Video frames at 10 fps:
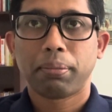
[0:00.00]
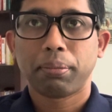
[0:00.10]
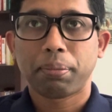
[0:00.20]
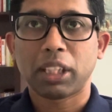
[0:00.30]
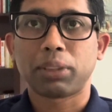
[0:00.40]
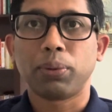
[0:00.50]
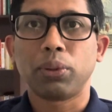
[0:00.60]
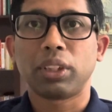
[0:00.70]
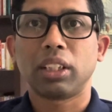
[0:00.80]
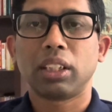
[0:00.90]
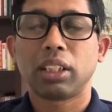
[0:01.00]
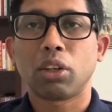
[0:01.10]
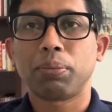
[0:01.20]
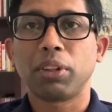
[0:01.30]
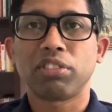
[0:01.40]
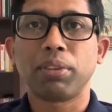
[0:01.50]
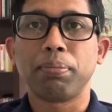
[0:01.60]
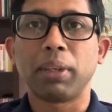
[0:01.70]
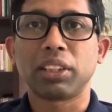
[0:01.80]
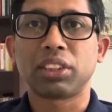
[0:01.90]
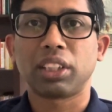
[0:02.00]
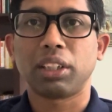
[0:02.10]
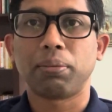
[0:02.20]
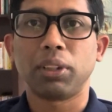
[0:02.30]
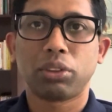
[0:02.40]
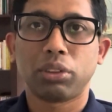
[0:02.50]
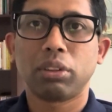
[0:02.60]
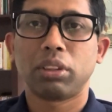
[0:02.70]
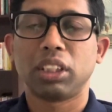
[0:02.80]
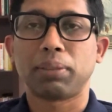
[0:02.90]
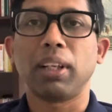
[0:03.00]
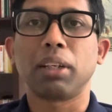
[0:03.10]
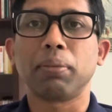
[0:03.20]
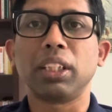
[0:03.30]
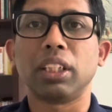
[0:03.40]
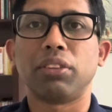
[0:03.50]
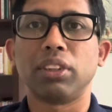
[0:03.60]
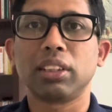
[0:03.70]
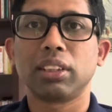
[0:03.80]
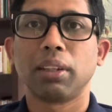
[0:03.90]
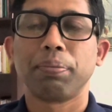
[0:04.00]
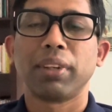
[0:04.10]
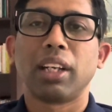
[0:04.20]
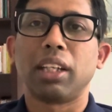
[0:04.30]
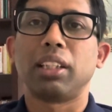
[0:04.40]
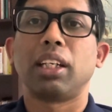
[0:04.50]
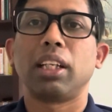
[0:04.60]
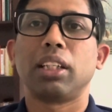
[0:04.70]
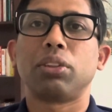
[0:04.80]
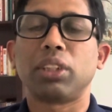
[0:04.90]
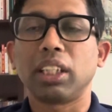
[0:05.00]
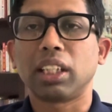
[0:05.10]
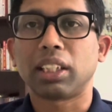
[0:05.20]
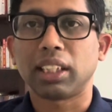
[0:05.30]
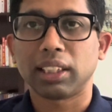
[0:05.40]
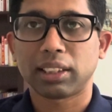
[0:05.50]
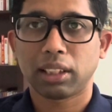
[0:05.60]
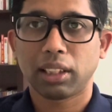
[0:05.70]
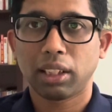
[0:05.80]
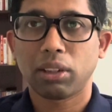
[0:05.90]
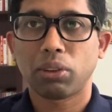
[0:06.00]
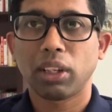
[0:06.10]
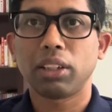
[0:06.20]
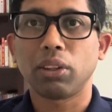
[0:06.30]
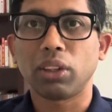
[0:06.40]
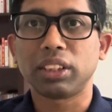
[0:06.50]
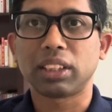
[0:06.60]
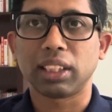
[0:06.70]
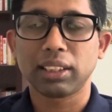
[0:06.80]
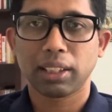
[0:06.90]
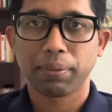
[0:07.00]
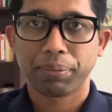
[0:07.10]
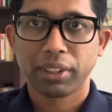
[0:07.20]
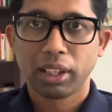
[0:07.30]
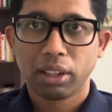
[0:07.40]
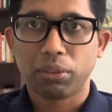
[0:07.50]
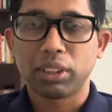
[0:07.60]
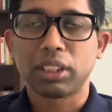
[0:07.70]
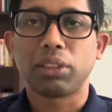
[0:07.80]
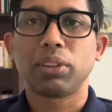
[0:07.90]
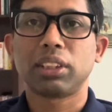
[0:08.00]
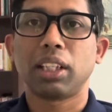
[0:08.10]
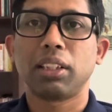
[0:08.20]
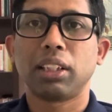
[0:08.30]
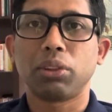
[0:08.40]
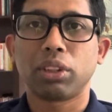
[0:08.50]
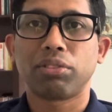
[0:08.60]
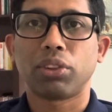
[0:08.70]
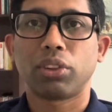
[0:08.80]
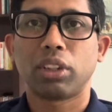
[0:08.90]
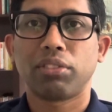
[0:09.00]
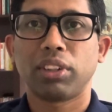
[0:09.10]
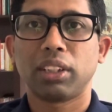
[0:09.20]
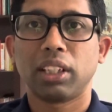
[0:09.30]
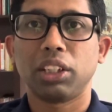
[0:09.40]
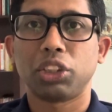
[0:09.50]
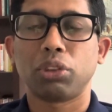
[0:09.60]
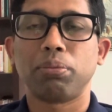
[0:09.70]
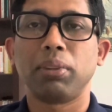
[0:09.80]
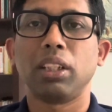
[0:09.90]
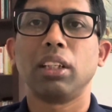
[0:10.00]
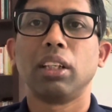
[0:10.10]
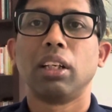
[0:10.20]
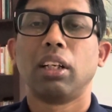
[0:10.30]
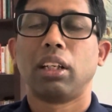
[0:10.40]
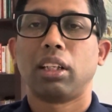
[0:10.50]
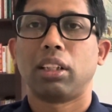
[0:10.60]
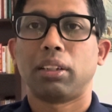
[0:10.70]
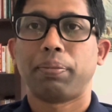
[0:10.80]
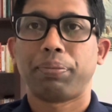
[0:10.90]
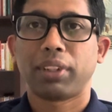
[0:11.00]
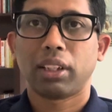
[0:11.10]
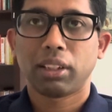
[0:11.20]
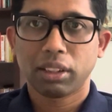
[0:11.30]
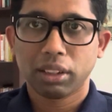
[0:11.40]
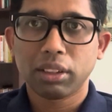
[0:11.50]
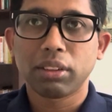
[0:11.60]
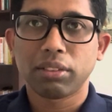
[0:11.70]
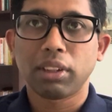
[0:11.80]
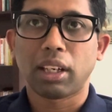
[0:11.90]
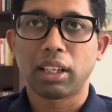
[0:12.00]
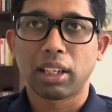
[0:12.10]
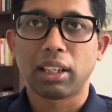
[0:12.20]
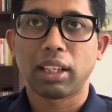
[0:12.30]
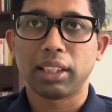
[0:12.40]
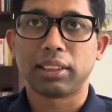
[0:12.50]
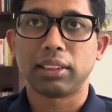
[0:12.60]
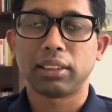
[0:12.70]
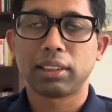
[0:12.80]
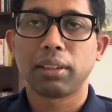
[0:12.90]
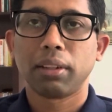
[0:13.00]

passport and a copy of my bank statement displaying my address, and then I had to take a test, an online knowledge test. Once it was done, they took a photograph and they issued me learner license.